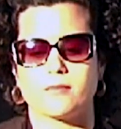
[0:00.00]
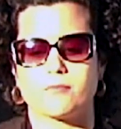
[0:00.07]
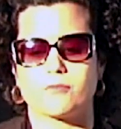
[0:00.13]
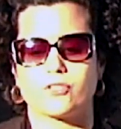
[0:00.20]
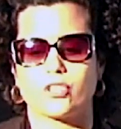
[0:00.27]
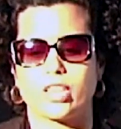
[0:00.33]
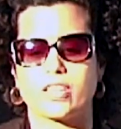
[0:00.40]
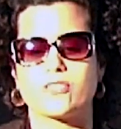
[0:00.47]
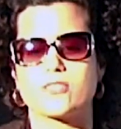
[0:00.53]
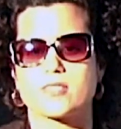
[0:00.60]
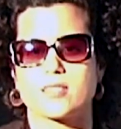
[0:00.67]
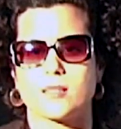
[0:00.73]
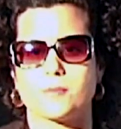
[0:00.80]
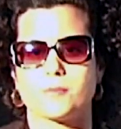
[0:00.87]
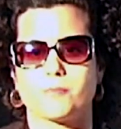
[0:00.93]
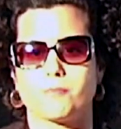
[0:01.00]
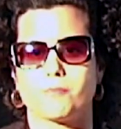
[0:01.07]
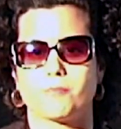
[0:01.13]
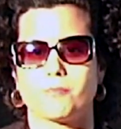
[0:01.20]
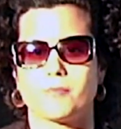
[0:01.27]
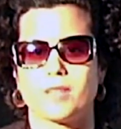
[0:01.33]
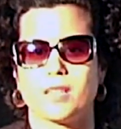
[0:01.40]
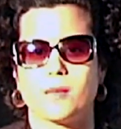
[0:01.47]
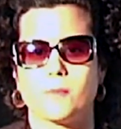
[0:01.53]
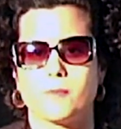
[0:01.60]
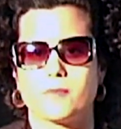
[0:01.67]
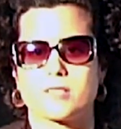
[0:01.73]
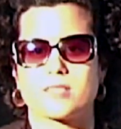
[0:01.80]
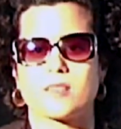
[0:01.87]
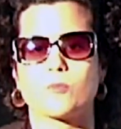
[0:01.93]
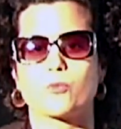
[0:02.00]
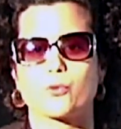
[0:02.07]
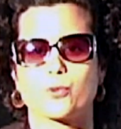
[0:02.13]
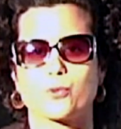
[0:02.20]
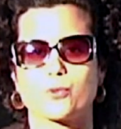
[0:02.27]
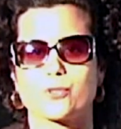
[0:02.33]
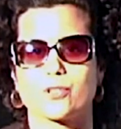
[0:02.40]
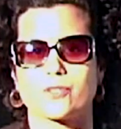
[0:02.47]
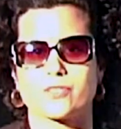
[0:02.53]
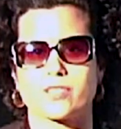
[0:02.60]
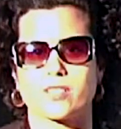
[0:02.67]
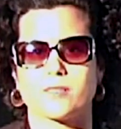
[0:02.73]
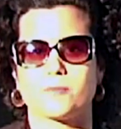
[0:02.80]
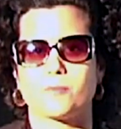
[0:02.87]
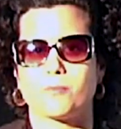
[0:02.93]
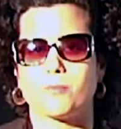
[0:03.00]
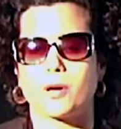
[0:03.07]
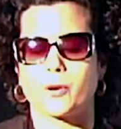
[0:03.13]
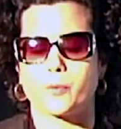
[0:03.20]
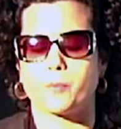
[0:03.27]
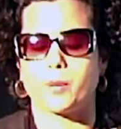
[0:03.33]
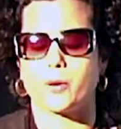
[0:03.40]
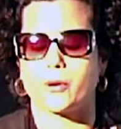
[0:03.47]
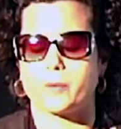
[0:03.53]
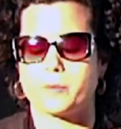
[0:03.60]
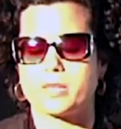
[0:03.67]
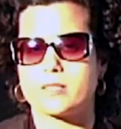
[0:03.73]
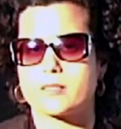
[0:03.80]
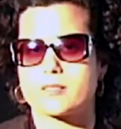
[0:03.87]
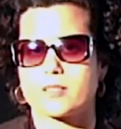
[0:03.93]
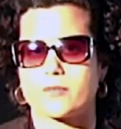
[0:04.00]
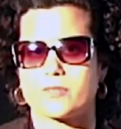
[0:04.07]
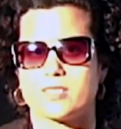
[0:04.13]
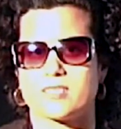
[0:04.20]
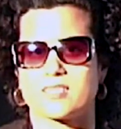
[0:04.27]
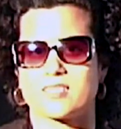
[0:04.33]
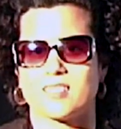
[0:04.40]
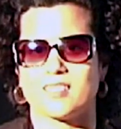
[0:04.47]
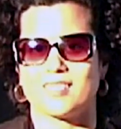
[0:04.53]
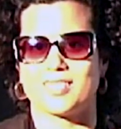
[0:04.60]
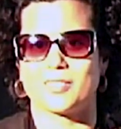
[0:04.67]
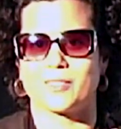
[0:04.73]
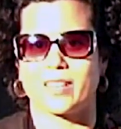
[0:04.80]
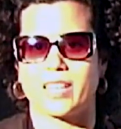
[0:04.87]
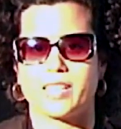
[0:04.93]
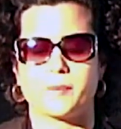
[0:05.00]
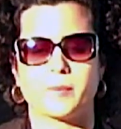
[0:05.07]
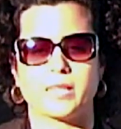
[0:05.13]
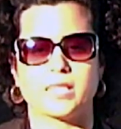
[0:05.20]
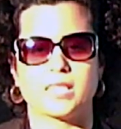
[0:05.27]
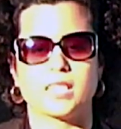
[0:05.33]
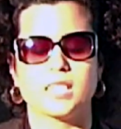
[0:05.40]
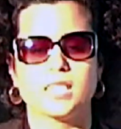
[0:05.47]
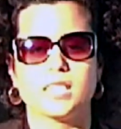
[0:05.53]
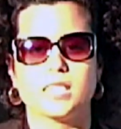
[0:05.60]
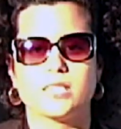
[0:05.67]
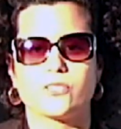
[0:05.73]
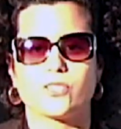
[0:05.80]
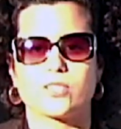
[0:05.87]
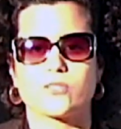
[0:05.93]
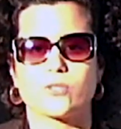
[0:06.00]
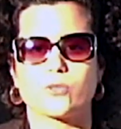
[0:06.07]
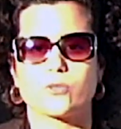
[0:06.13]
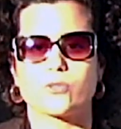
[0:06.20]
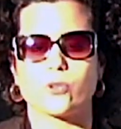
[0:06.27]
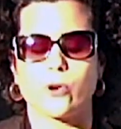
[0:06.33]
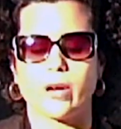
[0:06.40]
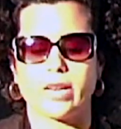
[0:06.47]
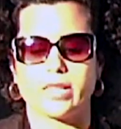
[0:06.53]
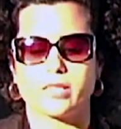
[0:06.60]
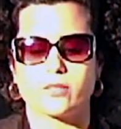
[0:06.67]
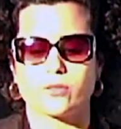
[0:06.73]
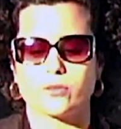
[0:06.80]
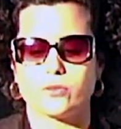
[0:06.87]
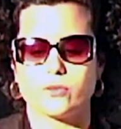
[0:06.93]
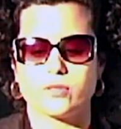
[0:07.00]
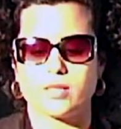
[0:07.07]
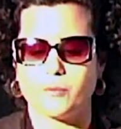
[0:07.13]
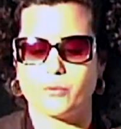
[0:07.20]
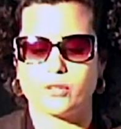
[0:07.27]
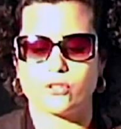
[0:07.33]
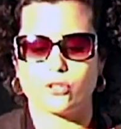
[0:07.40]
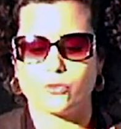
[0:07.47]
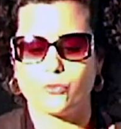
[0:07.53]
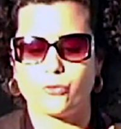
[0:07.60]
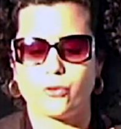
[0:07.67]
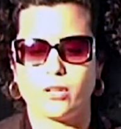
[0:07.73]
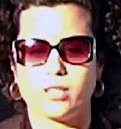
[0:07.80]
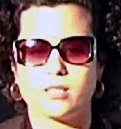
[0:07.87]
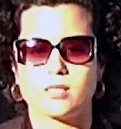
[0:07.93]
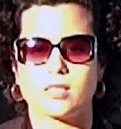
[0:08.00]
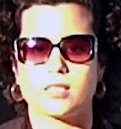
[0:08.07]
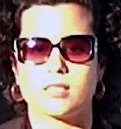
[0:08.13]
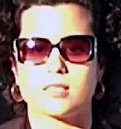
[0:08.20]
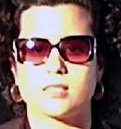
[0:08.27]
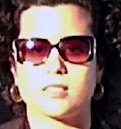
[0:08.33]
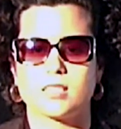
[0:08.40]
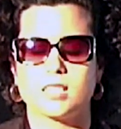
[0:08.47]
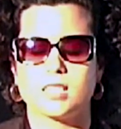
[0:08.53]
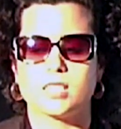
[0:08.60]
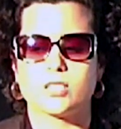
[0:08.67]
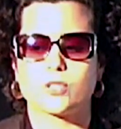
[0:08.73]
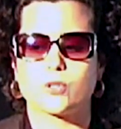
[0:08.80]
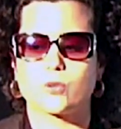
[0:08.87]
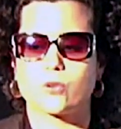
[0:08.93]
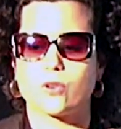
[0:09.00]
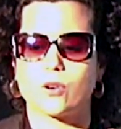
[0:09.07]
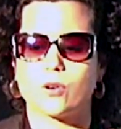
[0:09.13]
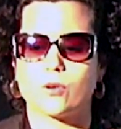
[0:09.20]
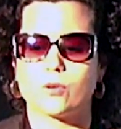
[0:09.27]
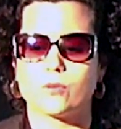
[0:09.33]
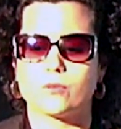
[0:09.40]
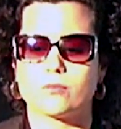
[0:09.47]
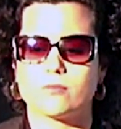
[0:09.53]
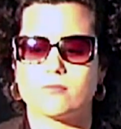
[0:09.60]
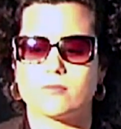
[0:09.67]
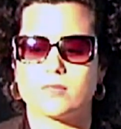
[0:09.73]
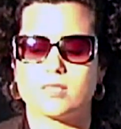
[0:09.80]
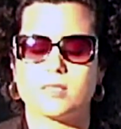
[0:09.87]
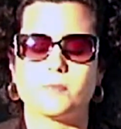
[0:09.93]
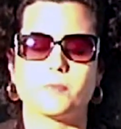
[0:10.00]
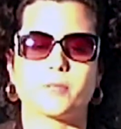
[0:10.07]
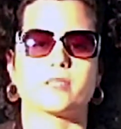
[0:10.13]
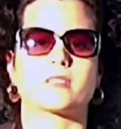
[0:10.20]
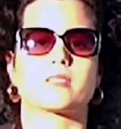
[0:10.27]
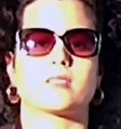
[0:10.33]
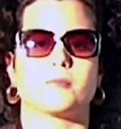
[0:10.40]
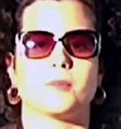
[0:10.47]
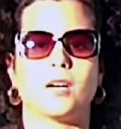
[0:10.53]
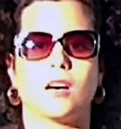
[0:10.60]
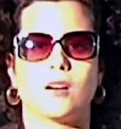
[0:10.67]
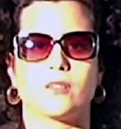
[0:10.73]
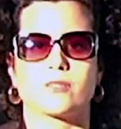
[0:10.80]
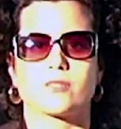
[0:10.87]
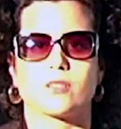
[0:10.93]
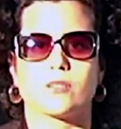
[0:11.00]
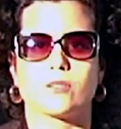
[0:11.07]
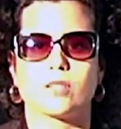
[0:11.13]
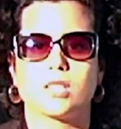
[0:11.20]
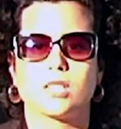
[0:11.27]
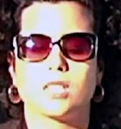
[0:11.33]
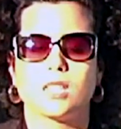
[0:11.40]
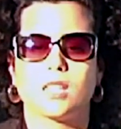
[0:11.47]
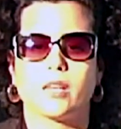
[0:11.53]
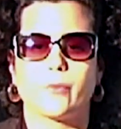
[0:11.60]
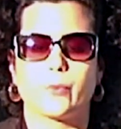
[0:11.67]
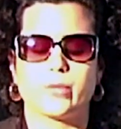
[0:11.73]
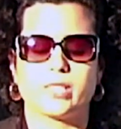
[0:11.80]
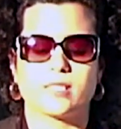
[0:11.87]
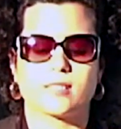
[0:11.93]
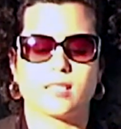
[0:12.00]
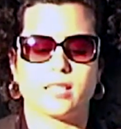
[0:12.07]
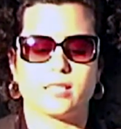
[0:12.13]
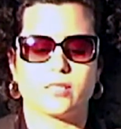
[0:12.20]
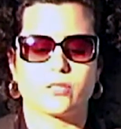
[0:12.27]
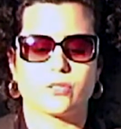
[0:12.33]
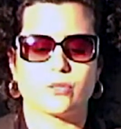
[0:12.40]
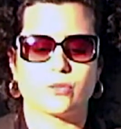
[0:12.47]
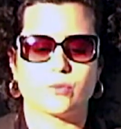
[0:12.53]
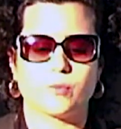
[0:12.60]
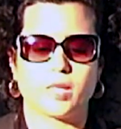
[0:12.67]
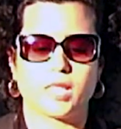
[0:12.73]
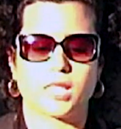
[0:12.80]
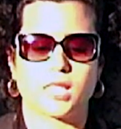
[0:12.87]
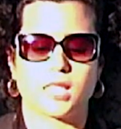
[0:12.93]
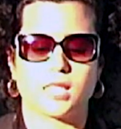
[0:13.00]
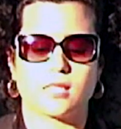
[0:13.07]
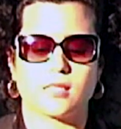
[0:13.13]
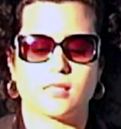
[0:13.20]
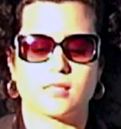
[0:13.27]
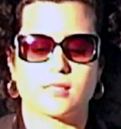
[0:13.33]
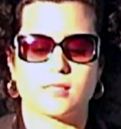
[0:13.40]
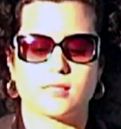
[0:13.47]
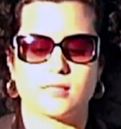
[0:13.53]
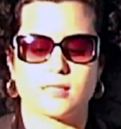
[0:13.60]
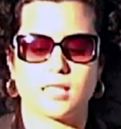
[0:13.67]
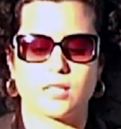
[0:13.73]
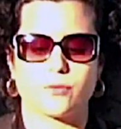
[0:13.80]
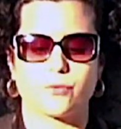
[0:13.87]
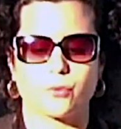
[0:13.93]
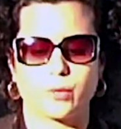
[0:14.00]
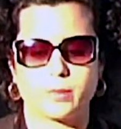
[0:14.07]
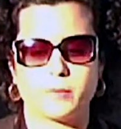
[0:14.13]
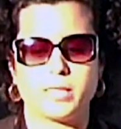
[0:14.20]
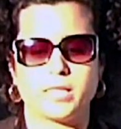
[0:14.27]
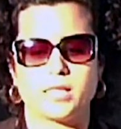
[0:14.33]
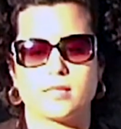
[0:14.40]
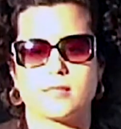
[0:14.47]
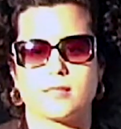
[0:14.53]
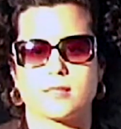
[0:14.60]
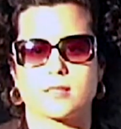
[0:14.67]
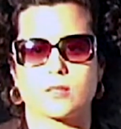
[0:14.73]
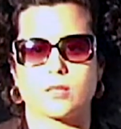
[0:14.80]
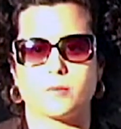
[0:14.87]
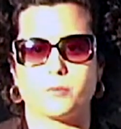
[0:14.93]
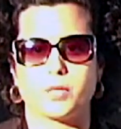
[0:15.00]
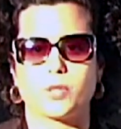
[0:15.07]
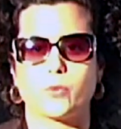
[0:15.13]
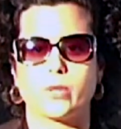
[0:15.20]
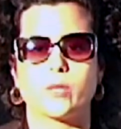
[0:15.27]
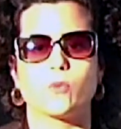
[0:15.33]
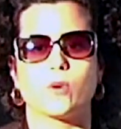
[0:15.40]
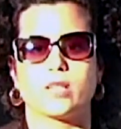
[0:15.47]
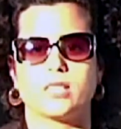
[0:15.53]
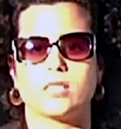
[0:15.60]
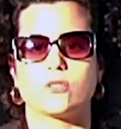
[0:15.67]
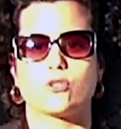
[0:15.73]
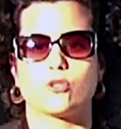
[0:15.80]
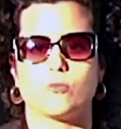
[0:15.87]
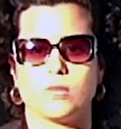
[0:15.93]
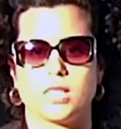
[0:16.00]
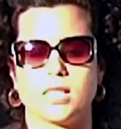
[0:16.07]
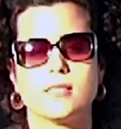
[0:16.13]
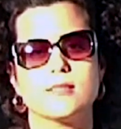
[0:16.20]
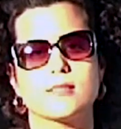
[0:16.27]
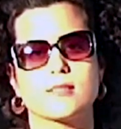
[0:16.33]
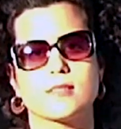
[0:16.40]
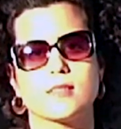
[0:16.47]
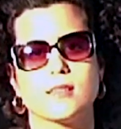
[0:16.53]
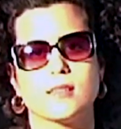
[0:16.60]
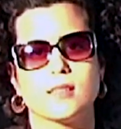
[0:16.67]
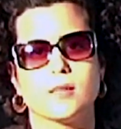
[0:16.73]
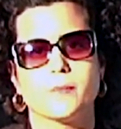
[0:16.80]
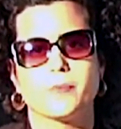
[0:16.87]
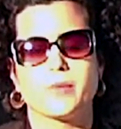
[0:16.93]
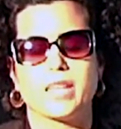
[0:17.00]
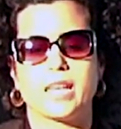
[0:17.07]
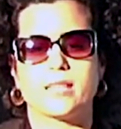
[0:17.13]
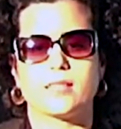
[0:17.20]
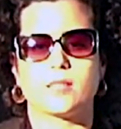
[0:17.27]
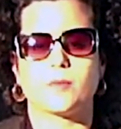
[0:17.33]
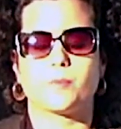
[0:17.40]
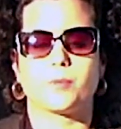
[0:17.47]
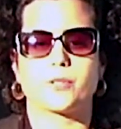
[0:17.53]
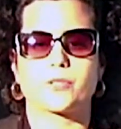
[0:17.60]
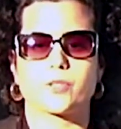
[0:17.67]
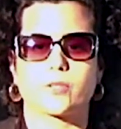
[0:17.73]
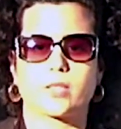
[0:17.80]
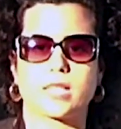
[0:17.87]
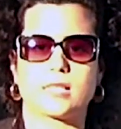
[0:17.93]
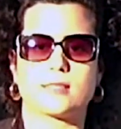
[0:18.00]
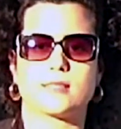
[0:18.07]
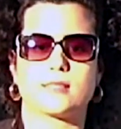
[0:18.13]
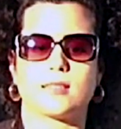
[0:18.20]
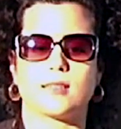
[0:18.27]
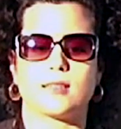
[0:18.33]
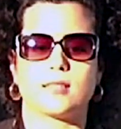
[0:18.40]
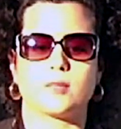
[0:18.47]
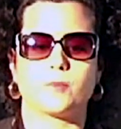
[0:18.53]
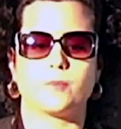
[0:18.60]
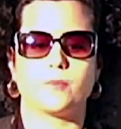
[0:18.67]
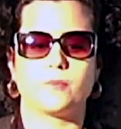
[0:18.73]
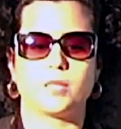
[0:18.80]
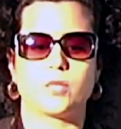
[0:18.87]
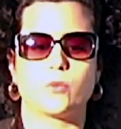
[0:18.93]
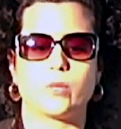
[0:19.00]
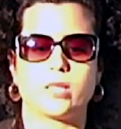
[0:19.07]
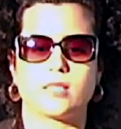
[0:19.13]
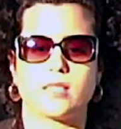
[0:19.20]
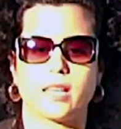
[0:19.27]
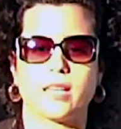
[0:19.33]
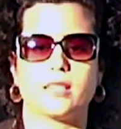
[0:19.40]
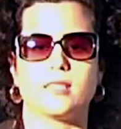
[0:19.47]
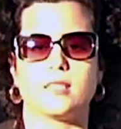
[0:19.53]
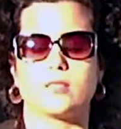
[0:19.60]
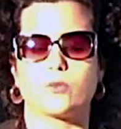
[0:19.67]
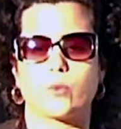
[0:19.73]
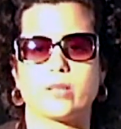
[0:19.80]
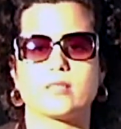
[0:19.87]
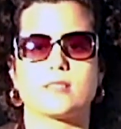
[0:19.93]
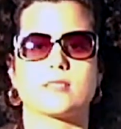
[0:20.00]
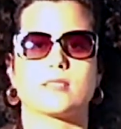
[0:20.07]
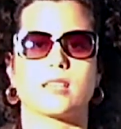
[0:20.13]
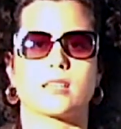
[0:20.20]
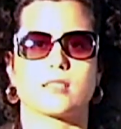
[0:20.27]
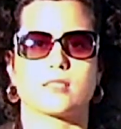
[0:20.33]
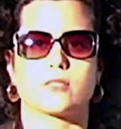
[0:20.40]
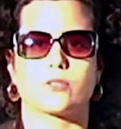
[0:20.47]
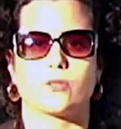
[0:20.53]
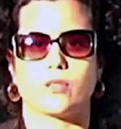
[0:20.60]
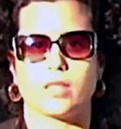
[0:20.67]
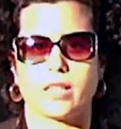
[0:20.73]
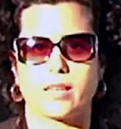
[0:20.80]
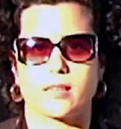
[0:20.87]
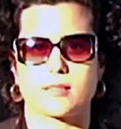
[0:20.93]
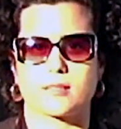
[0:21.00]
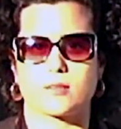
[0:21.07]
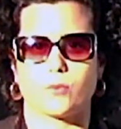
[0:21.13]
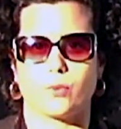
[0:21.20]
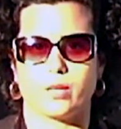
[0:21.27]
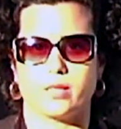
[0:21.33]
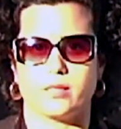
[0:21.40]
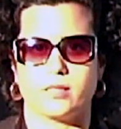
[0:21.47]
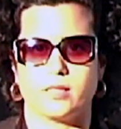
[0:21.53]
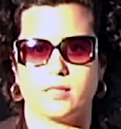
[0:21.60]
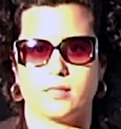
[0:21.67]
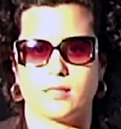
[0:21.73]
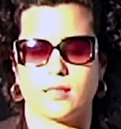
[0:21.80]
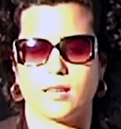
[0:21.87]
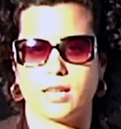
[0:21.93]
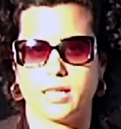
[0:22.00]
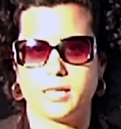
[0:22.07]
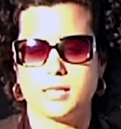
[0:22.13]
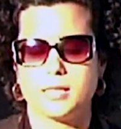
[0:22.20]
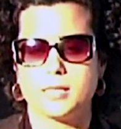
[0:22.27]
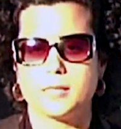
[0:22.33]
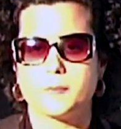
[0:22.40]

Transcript: change some rules or some parameters of this little game, and just to try to do something different and to go deeper somehow. So we decided to make it, instead of 1 minute, it's between 1 and 2 minutes, and the person can send between 10 and 20 seconds to the next one in the line,